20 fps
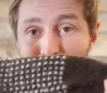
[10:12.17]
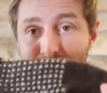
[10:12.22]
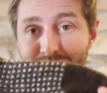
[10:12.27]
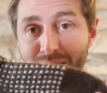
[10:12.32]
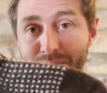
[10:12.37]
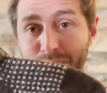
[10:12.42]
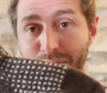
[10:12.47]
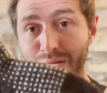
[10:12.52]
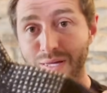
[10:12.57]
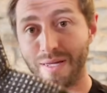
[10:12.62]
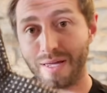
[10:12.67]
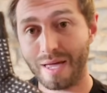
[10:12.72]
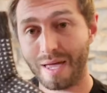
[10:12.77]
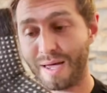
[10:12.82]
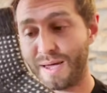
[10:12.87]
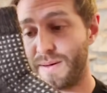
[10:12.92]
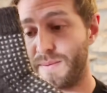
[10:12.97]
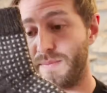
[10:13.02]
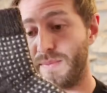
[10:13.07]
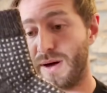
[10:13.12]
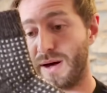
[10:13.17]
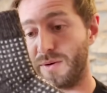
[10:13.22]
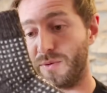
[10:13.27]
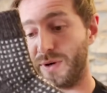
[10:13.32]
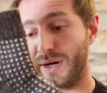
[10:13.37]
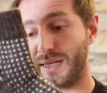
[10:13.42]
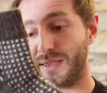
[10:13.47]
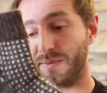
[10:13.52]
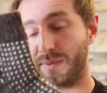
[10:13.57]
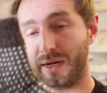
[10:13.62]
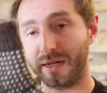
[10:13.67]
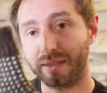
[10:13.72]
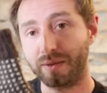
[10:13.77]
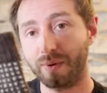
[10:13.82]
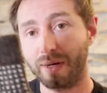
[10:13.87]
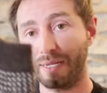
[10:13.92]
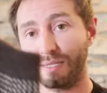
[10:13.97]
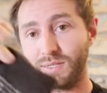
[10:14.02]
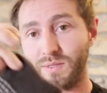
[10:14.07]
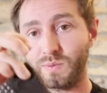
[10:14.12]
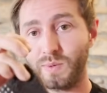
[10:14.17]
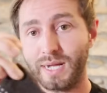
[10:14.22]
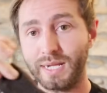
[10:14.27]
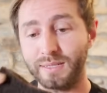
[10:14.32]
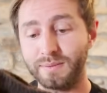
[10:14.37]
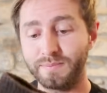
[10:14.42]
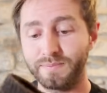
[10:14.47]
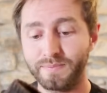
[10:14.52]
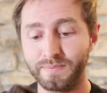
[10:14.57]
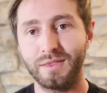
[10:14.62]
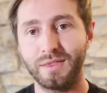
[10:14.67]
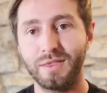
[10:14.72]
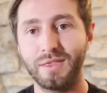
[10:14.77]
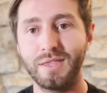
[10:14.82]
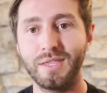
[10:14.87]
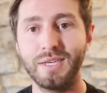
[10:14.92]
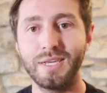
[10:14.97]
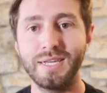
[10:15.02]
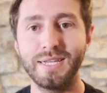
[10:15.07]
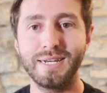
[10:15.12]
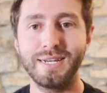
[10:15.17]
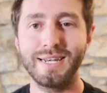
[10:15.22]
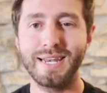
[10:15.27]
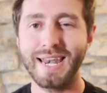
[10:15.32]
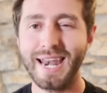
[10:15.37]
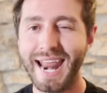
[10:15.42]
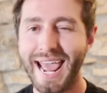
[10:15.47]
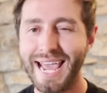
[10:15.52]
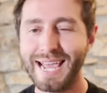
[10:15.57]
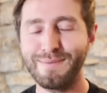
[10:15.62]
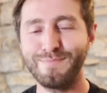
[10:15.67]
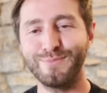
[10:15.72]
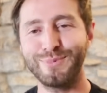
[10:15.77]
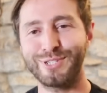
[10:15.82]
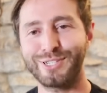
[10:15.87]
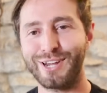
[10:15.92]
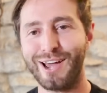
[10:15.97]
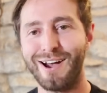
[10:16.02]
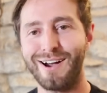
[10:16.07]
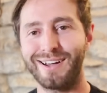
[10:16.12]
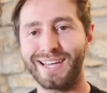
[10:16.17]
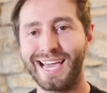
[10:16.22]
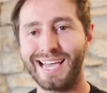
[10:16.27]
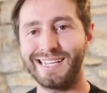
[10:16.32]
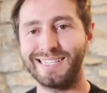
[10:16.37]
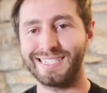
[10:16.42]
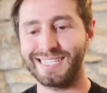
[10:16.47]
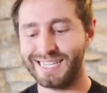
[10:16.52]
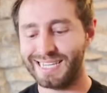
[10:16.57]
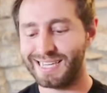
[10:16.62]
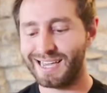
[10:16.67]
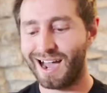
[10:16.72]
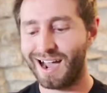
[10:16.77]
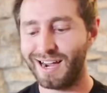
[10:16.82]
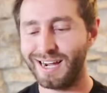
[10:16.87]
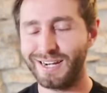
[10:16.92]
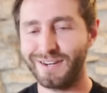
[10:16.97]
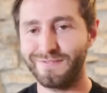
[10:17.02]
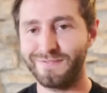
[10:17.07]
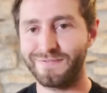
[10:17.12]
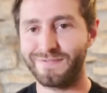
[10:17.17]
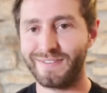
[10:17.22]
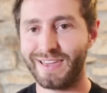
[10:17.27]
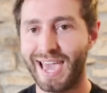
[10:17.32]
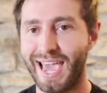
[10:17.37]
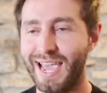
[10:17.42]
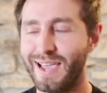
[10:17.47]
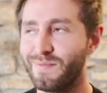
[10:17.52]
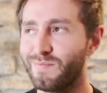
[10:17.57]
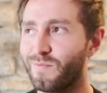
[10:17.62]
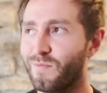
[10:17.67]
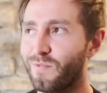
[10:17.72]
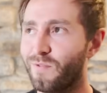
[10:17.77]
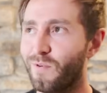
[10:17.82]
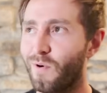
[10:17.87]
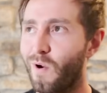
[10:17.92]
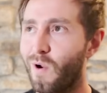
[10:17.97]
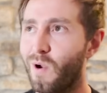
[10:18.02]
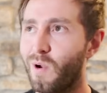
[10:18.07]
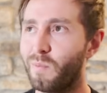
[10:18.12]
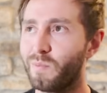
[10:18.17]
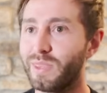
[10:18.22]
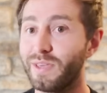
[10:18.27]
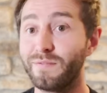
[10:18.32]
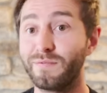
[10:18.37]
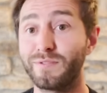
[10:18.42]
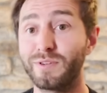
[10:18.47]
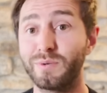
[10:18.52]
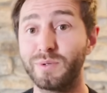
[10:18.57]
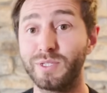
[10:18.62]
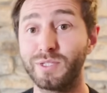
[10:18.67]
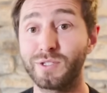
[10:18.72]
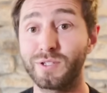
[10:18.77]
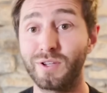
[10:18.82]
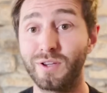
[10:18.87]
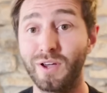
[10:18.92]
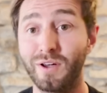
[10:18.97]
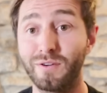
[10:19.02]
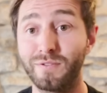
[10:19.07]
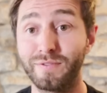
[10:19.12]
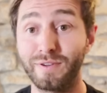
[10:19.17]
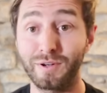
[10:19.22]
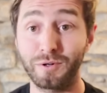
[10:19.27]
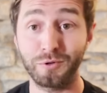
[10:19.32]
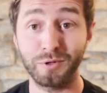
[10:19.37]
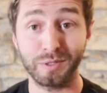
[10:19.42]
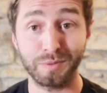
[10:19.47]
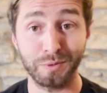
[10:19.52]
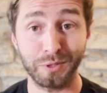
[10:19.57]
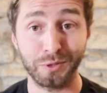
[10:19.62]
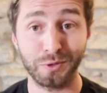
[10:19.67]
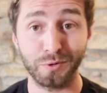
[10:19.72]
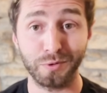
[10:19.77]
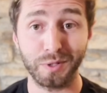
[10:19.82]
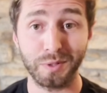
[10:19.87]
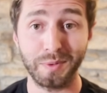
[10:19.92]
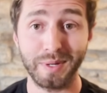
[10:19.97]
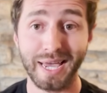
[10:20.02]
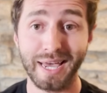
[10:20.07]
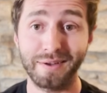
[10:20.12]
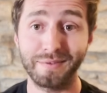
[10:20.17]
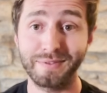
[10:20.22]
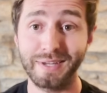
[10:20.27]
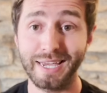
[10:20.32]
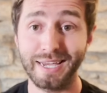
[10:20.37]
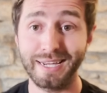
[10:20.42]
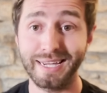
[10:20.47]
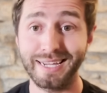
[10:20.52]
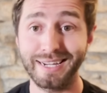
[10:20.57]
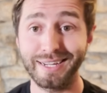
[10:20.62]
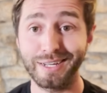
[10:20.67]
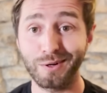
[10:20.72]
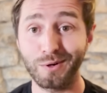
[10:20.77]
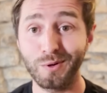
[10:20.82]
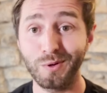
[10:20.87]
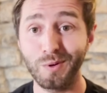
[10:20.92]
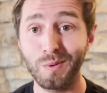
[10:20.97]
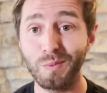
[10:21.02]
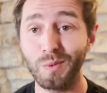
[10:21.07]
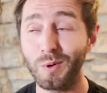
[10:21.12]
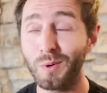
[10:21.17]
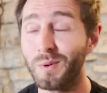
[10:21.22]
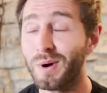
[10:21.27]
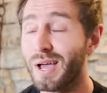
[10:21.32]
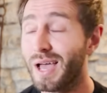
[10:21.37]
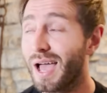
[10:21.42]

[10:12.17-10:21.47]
slipper. I will get some cutaways as well. The name Star Gazy kind of came from the influence of a Christmas story we have here in Cornwall,